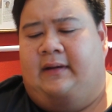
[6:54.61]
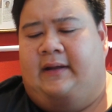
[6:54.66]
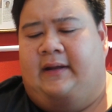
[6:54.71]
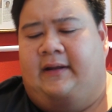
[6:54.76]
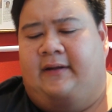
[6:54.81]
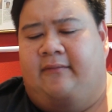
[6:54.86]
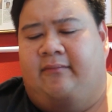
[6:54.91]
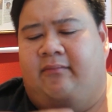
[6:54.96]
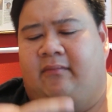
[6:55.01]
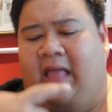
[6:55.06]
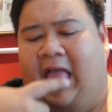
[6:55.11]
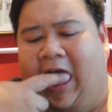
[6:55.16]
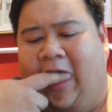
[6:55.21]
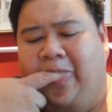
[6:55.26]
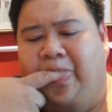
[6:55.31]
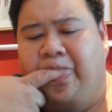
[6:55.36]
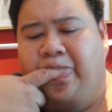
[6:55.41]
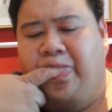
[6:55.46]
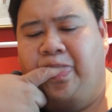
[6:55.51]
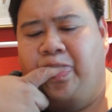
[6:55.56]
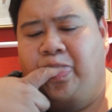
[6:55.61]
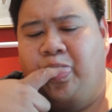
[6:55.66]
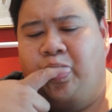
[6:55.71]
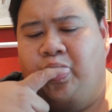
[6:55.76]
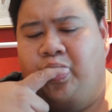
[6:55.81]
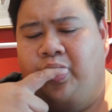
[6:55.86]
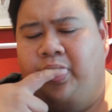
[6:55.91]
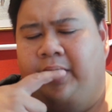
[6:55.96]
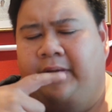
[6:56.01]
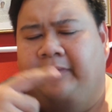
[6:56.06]
and
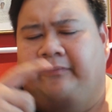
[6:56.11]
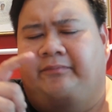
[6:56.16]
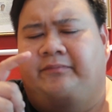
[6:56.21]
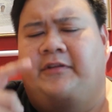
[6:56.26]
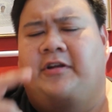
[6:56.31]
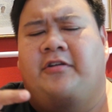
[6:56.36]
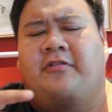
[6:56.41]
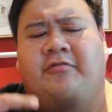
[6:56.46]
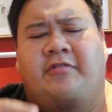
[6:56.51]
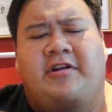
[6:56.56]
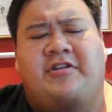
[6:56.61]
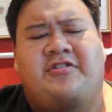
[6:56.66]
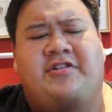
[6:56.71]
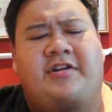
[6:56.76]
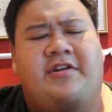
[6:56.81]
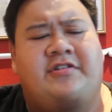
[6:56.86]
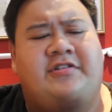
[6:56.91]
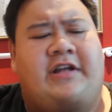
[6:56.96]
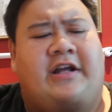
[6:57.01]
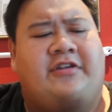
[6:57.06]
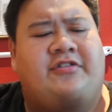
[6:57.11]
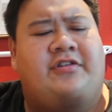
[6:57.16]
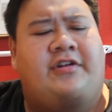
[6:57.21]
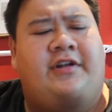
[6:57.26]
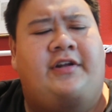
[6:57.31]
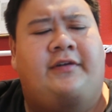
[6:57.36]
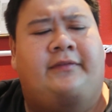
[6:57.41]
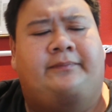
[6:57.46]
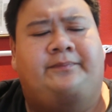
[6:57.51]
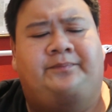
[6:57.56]
the dressing is
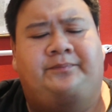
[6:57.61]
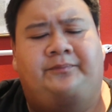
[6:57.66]
actually